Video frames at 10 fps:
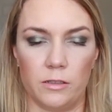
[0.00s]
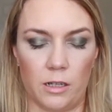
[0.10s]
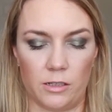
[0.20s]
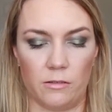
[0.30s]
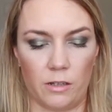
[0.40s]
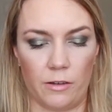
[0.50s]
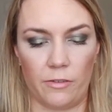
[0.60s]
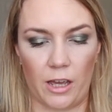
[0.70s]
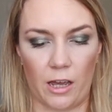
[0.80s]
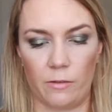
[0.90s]
I don't love
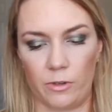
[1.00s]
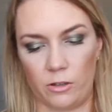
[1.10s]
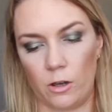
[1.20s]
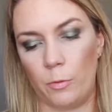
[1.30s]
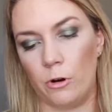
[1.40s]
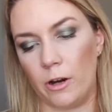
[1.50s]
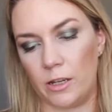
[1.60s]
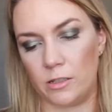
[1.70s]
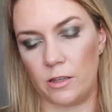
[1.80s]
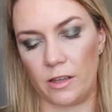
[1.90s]
that. I mean, you could pour it
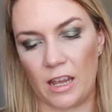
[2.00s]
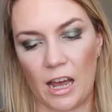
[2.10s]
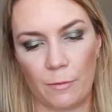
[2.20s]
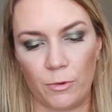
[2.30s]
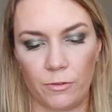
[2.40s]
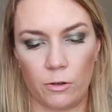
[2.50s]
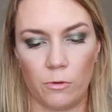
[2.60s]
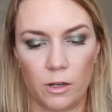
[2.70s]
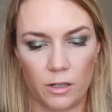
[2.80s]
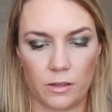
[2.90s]
into the cap if you
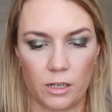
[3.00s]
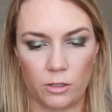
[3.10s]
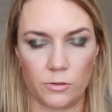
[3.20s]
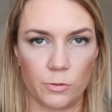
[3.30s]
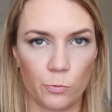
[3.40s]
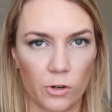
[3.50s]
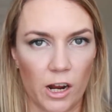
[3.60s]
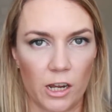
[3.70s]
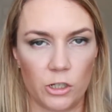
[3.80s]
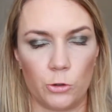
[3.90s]
want and then use a
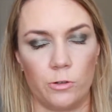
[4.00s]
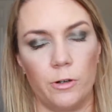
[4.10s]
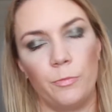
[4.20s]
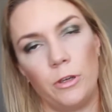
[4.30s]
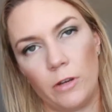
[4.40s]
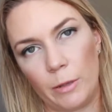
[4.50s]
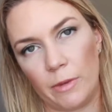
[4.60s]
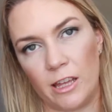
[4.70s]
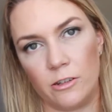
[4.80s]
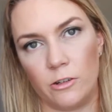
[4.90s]
brush or a beauty
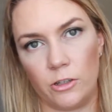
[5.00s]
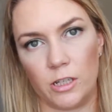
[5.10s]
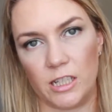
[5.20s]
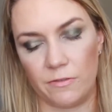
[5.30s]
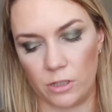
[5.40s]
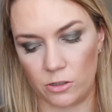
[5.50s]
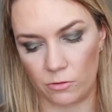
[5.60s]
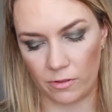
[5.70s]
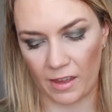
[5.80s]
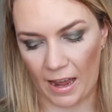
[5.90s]
blender. You could definitely
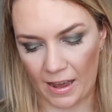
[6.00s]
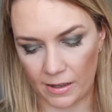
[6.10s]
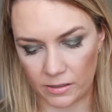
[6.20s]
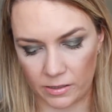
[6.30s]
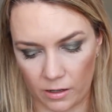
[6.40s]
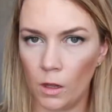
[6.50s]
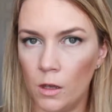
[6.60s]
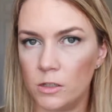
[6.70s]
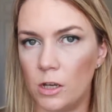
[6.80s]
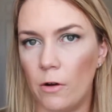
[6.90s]
do that.
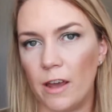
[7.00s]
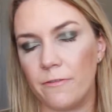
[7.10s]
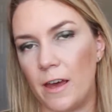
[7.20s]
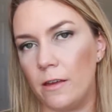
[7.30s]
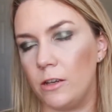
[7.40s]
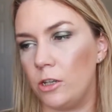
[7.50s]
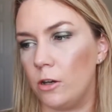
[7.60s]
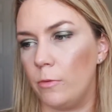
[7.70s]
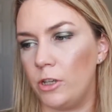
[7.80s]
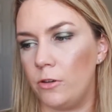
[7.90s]
So I felt, you
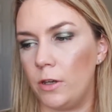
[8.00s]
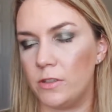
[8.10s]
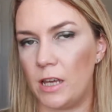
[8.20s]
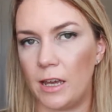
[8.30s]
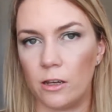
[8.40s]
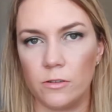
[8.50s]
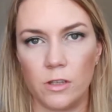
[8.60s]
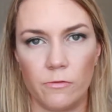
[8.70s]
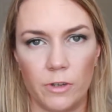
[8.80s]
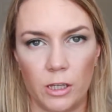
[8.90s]
know, when you use it, it goes
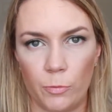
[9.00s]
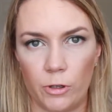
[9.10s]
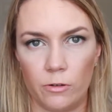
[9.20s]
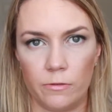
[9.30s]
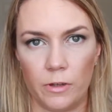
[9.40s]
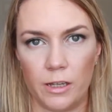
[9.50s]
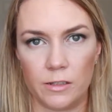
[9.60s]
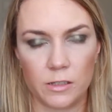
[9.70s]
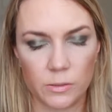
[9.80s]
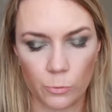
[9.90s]
on really beautifully
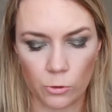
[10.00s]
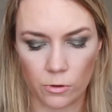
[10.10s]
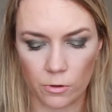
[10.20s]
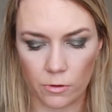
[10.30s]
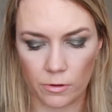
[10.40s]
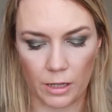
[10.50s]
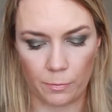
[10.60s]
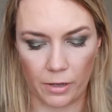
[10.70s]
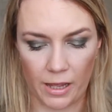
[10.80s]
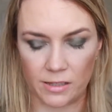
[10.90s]
and smooth.
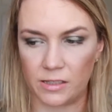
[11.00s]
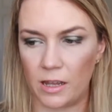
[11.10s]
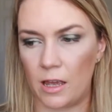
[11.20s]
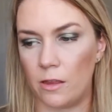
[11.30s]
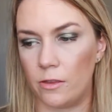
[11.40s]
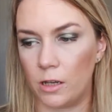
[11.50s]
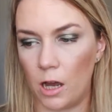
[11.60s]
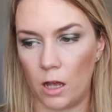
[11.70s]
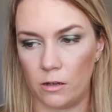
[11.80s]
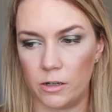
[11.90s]
It blends in. The
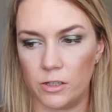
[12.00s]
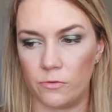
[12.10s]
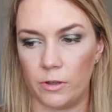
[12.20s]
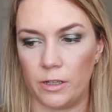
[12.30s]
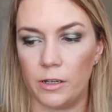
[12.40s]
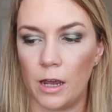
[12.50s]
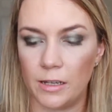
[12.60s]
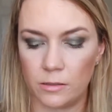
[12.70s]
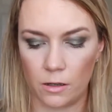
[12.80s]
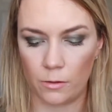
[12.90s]
color is really
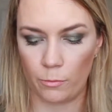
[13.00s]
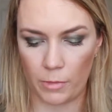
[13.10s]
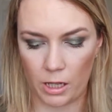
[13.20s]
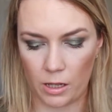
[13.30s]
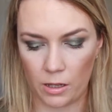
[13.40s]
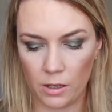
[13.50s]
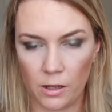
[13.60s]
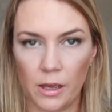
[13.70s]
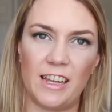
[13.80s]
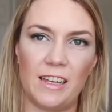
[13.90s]
nice on me.
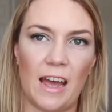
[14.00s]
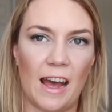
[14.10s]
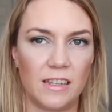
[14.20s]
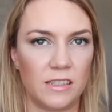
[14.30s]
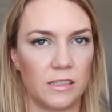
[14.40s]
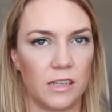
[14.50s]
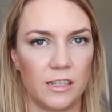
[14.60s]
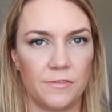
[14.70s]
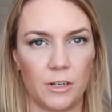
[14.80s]
It has this nice